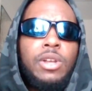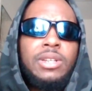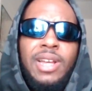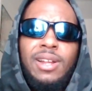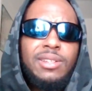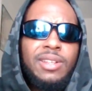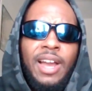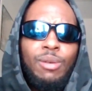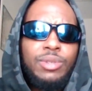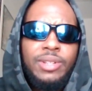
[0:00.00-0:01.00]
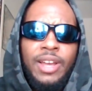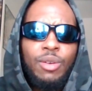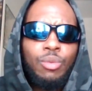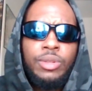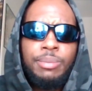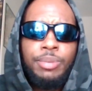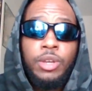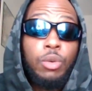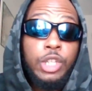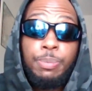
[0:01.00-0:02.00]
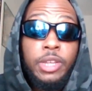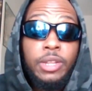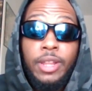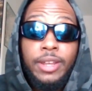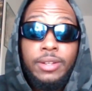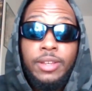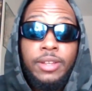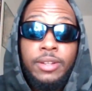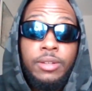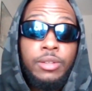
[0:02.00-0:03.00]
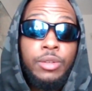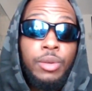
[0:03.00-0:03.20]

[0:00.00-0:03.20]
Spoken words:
Because honestly, I was not really big on speaking like that, and